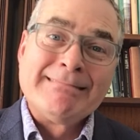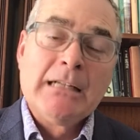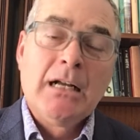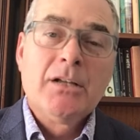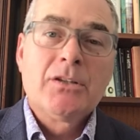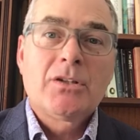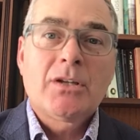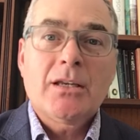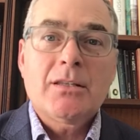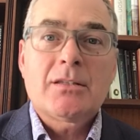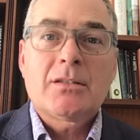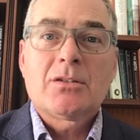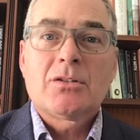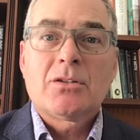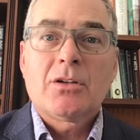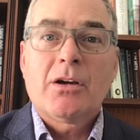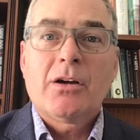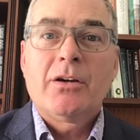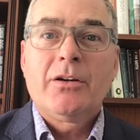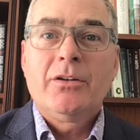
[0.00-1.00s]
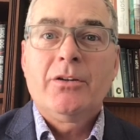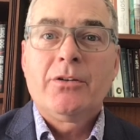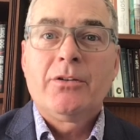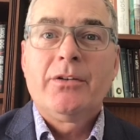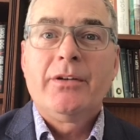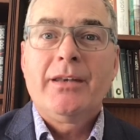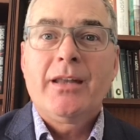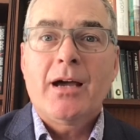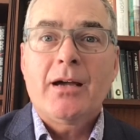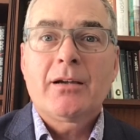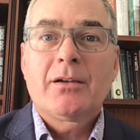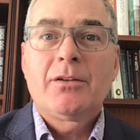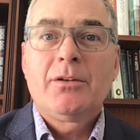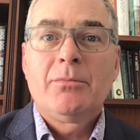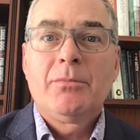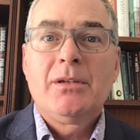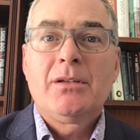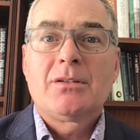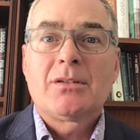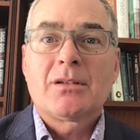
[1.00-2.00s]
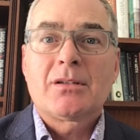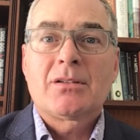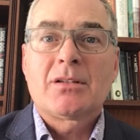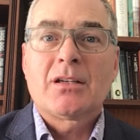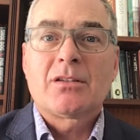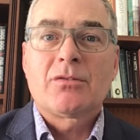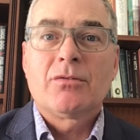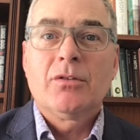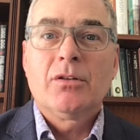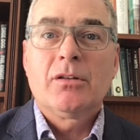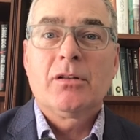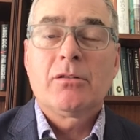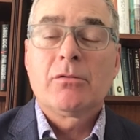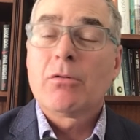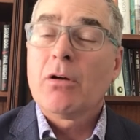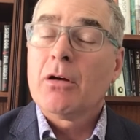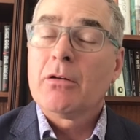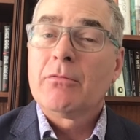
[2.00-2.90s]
chances are you're not going to be successful in the long